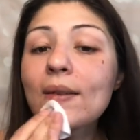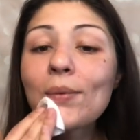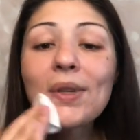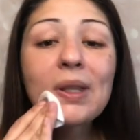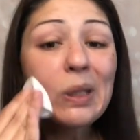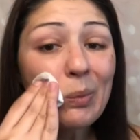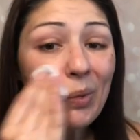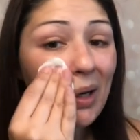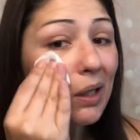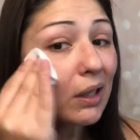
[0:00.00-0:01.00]
With this
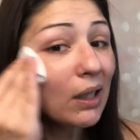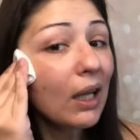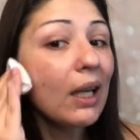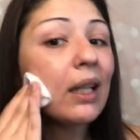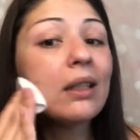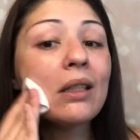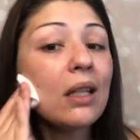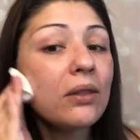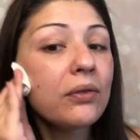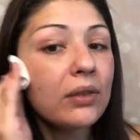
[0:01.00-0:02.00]
product, I
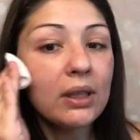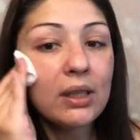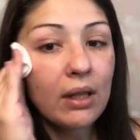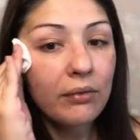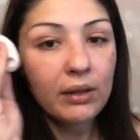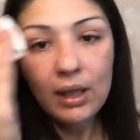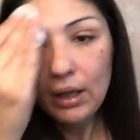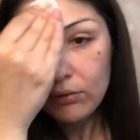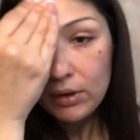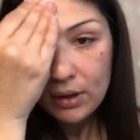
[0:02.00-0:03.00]
definitely
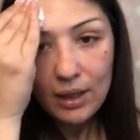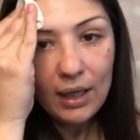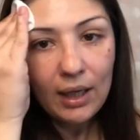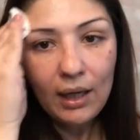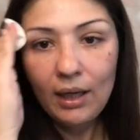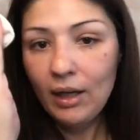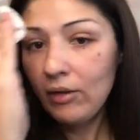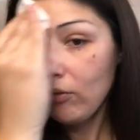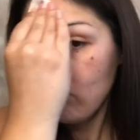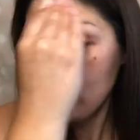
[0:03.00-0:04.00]
have to say
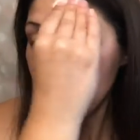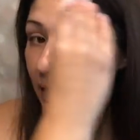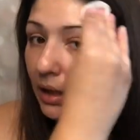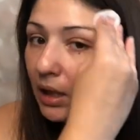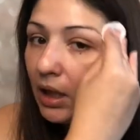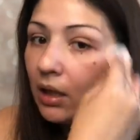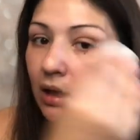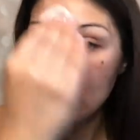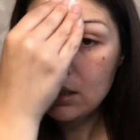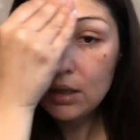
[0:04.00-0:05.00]
I've seen
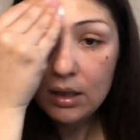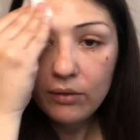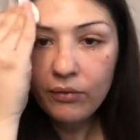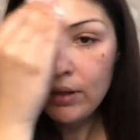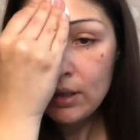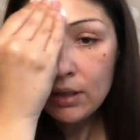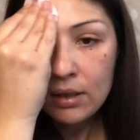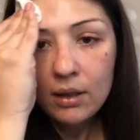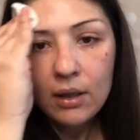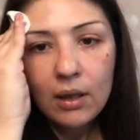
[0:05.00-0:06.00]
a difference
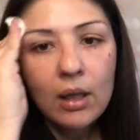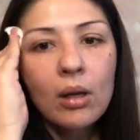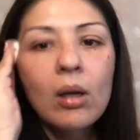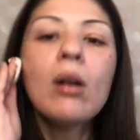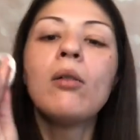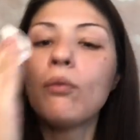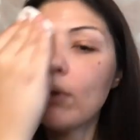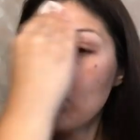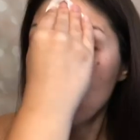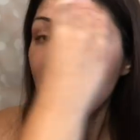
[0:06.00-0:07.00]

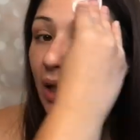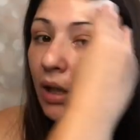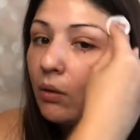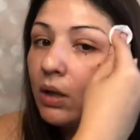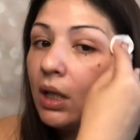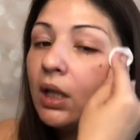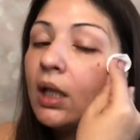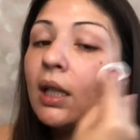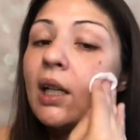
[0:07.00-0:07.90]
from me using it.